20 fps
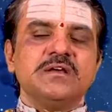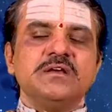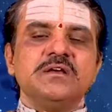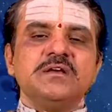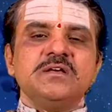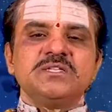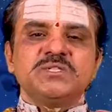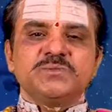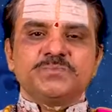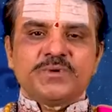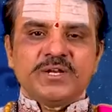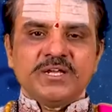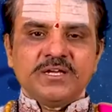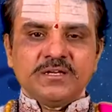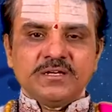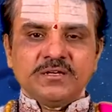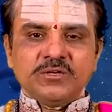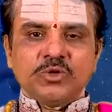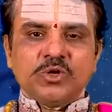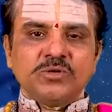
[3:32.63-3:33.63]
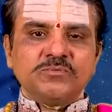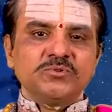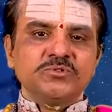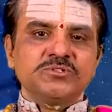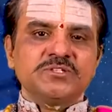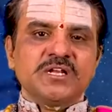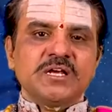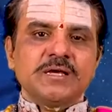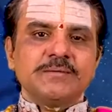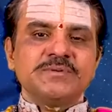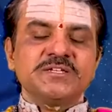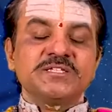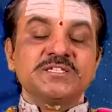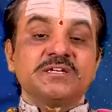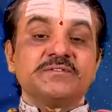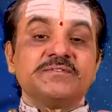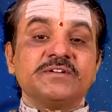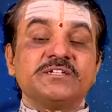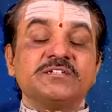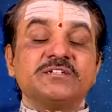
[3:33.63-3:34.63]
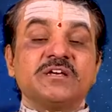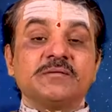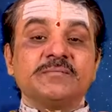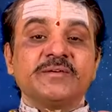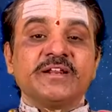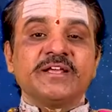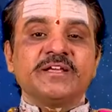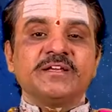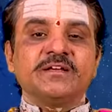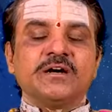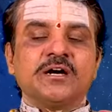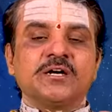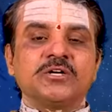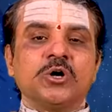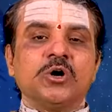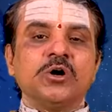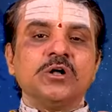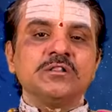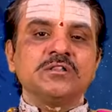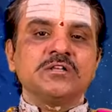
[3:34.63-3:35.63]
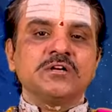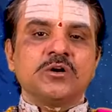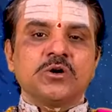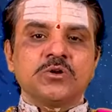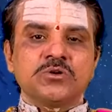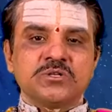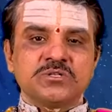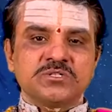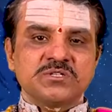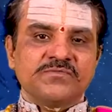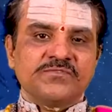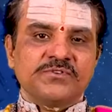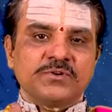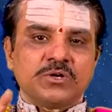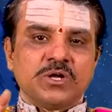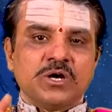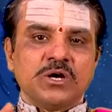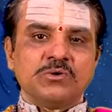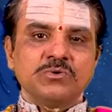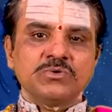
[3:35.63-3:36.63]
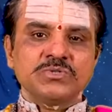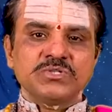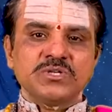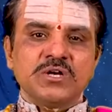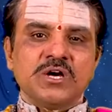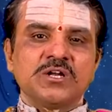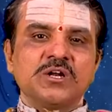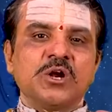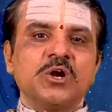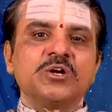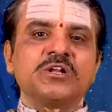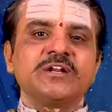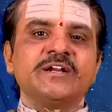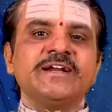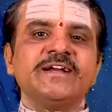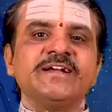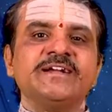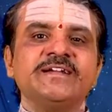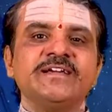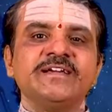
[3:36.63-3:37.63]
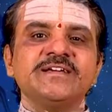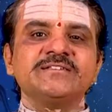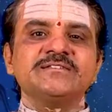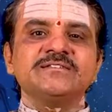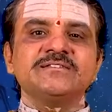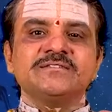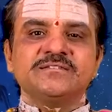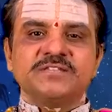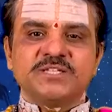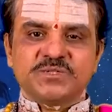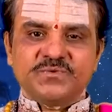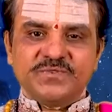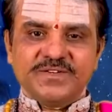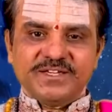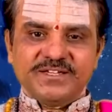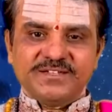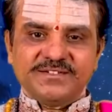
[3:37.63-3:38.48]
sprinkle gomutra mixed with turmeric at all the corners of your house on alternate days this week.